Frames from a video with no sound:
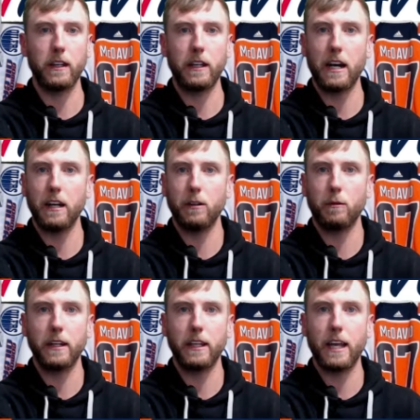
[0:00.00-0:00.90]
yeah, you know
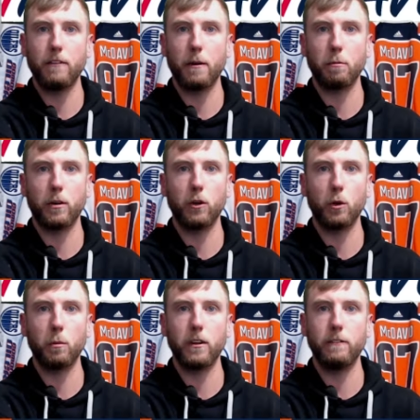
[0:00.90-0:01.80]
what, he gave up one
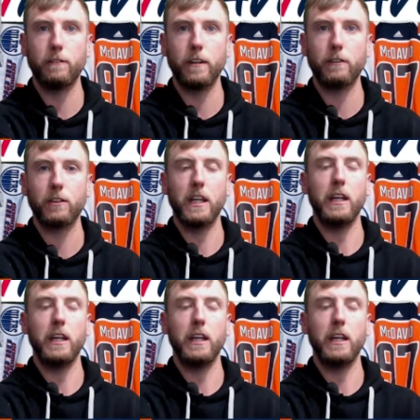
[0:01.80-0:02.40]
homer in the fifth.